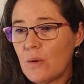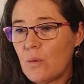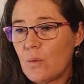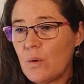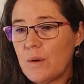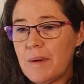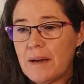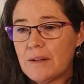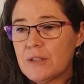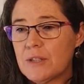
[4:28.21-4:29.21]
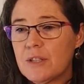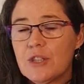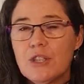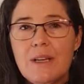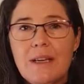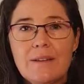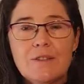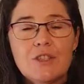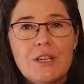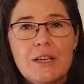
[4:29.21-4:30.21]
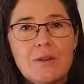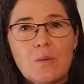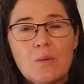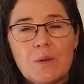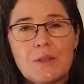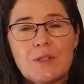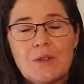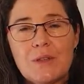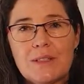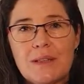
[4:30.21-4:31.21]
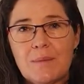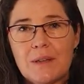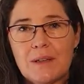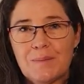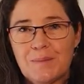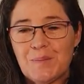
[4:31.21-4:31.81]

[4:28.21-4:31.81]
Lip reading: What about she, if she is doing something?